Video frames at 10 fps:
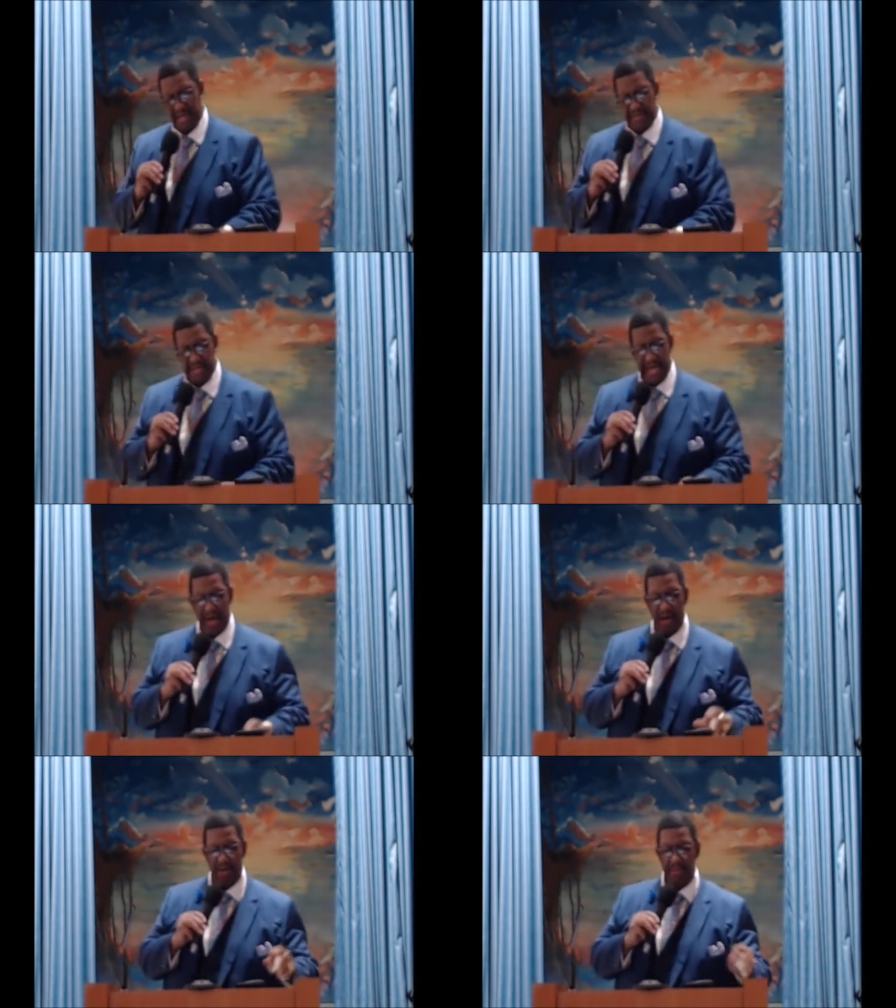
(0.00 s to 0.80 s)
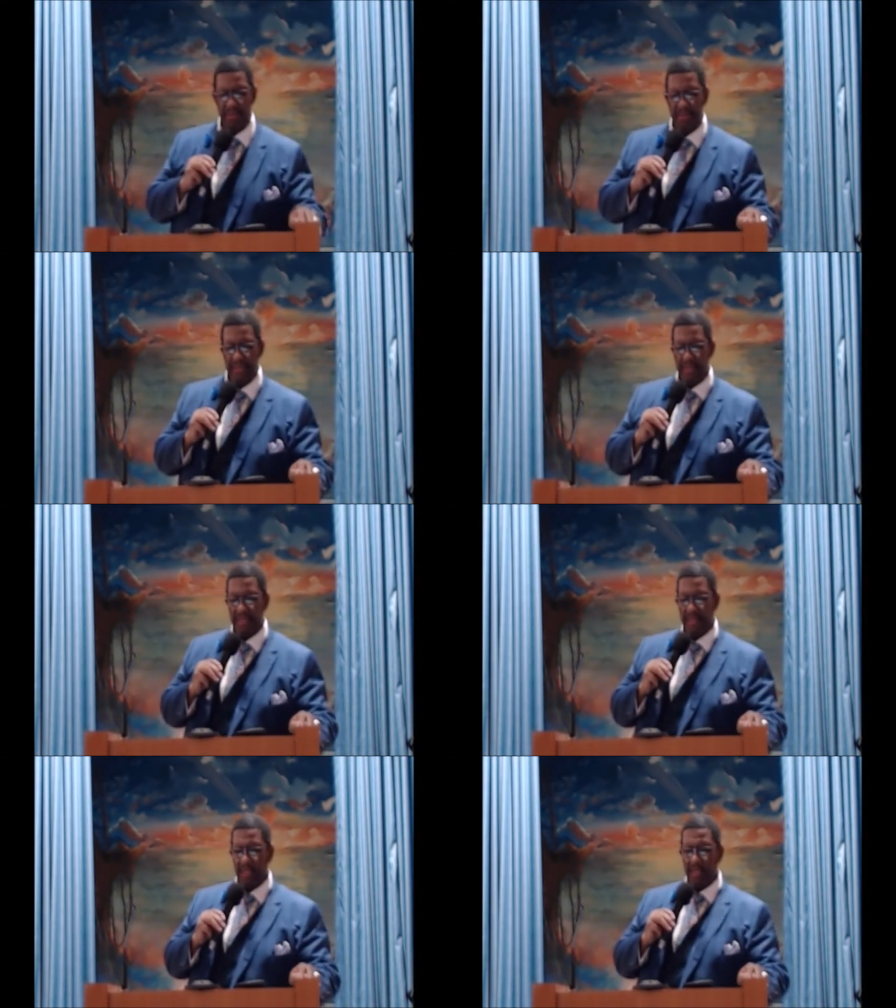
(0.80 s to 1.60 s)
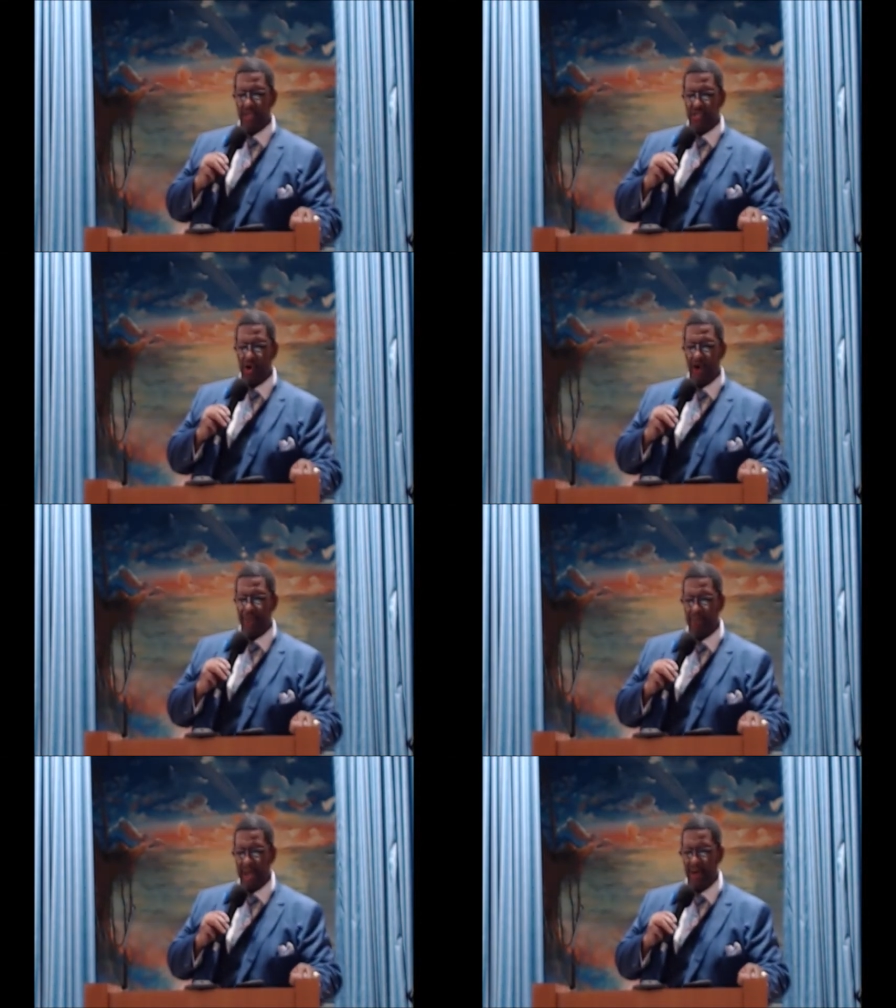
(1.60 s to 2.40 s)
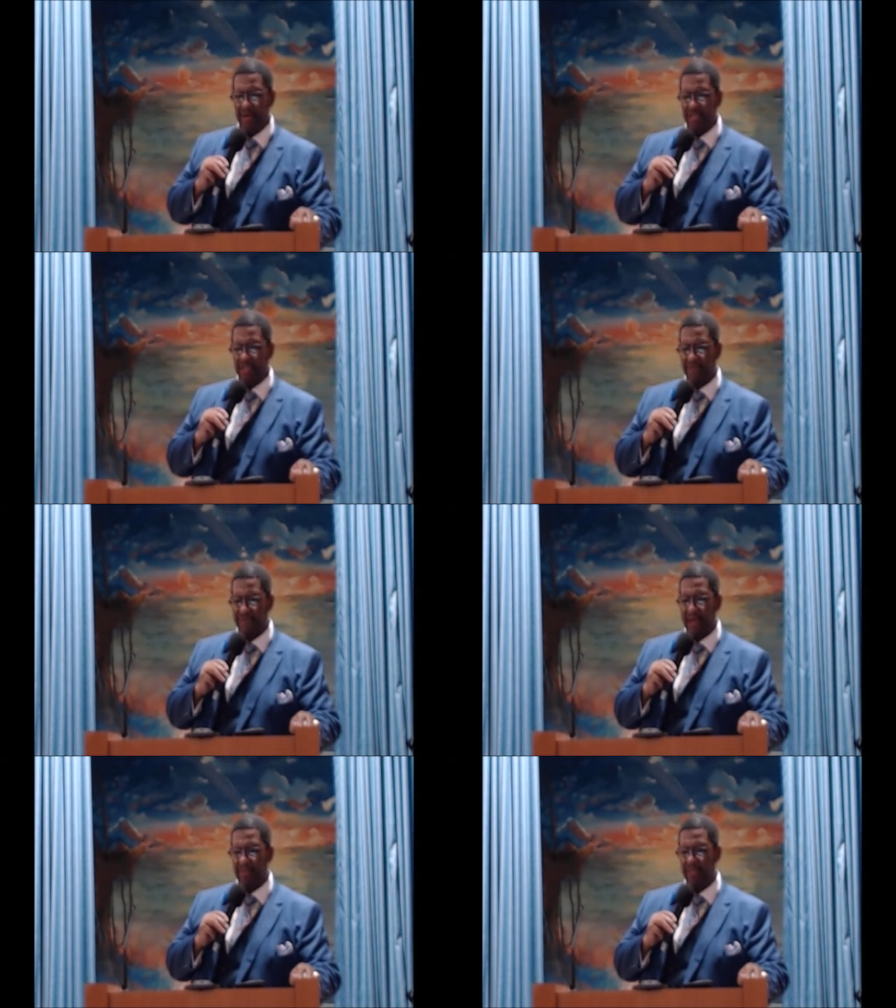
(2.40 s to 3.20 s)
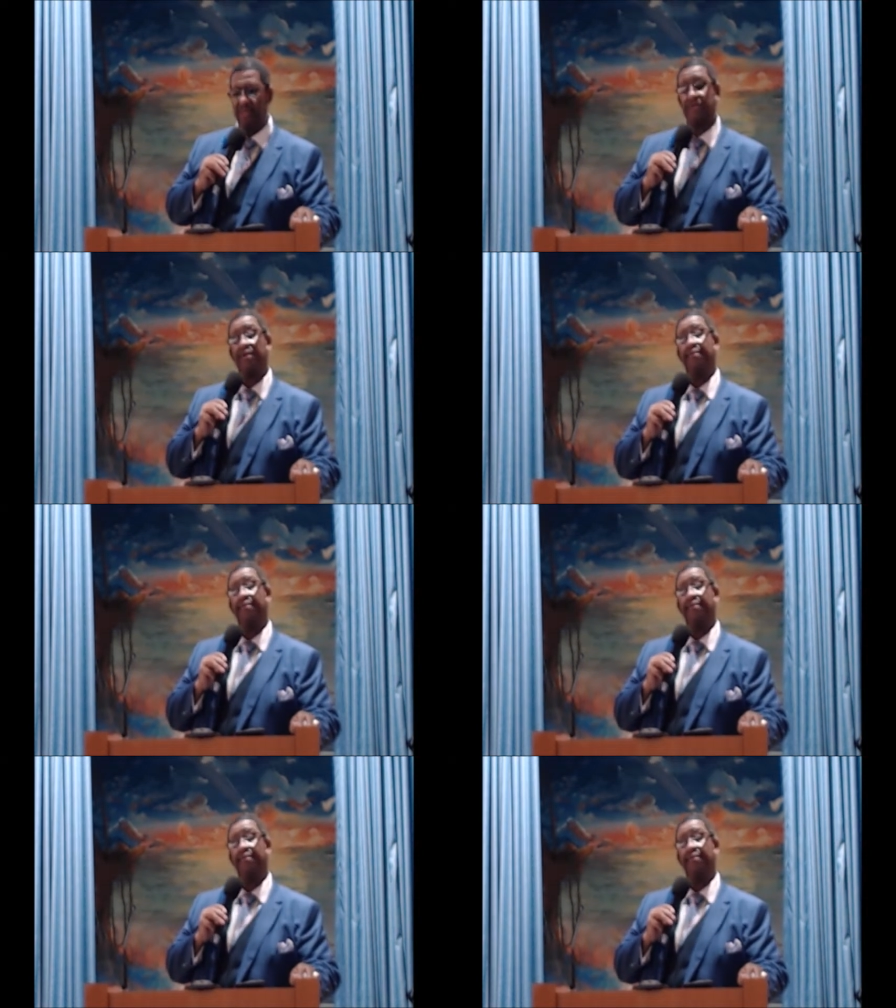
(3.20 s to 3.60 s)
is now. Joyful marriages and families